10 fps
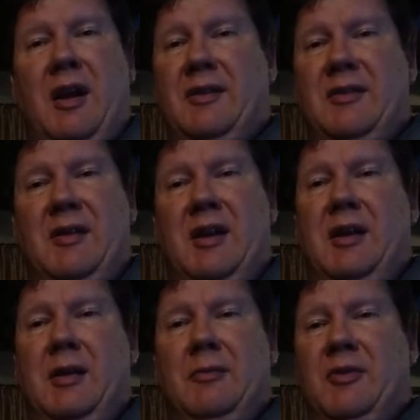That
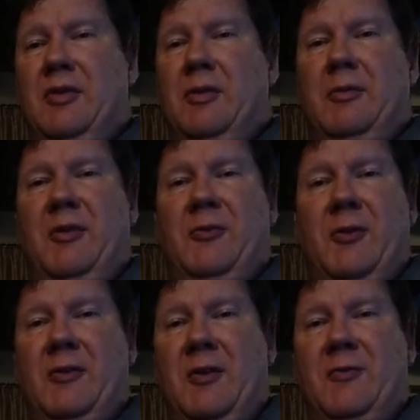stadium's going to be
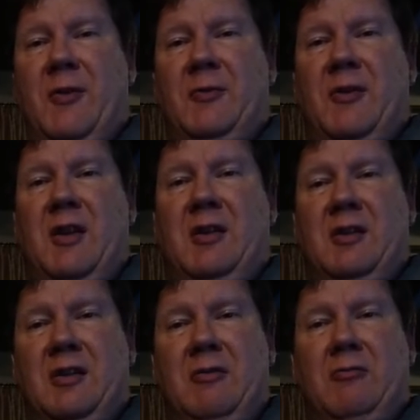50
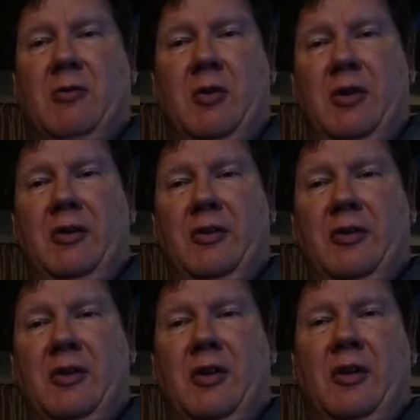50
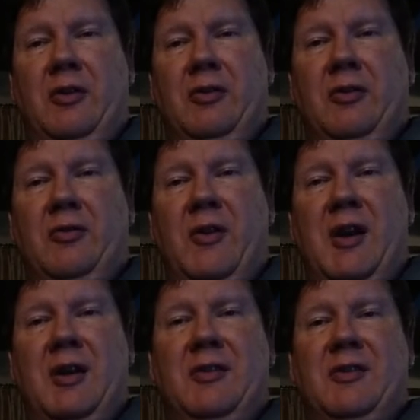Royals, Cardinals
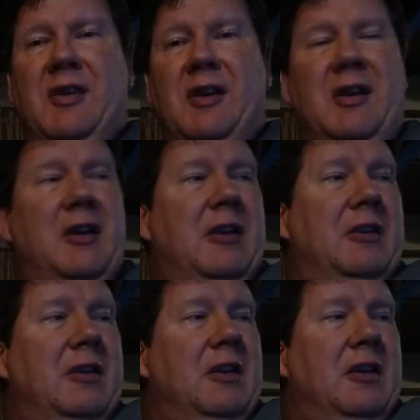fans
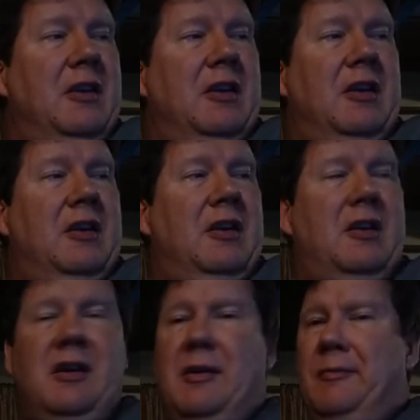tonight.
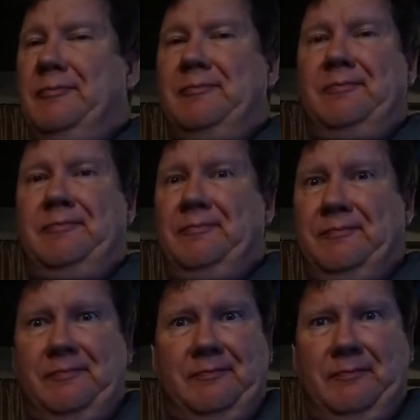Um,
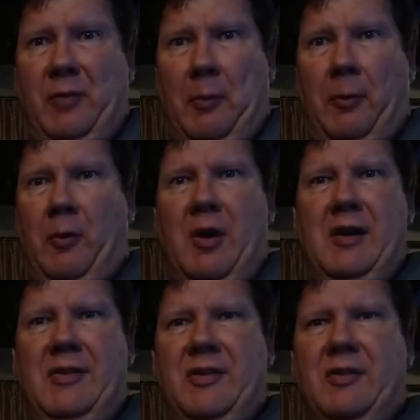the
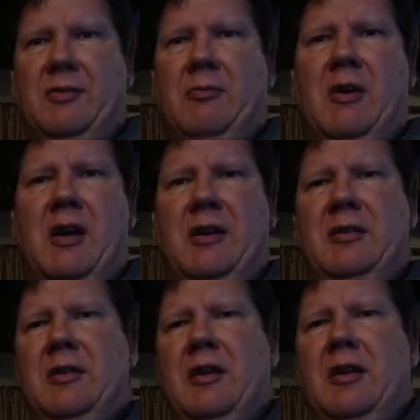price is
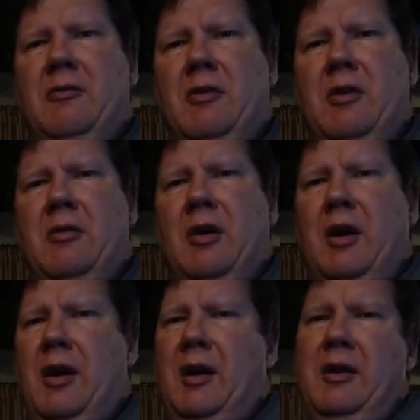right we're
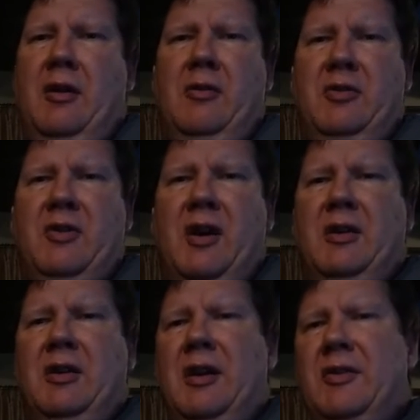uh, I know
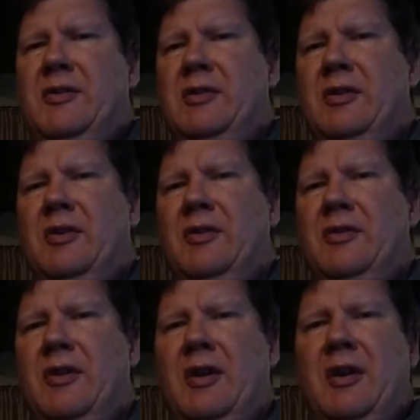Jon Lester
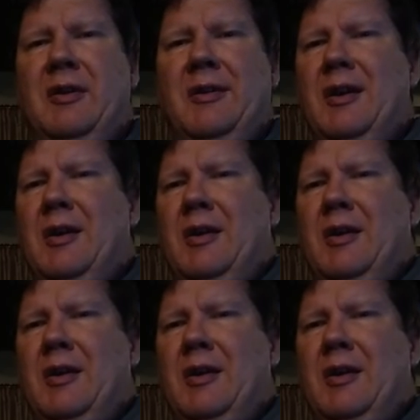is uh,